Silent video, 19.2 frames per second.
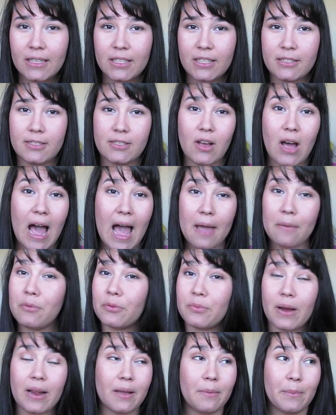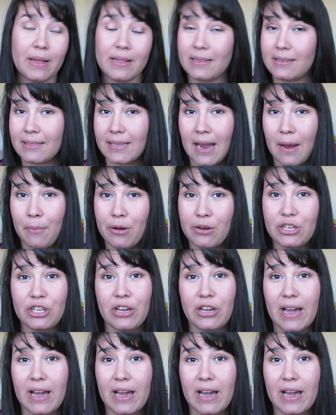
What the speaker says: So I would recommend this camera to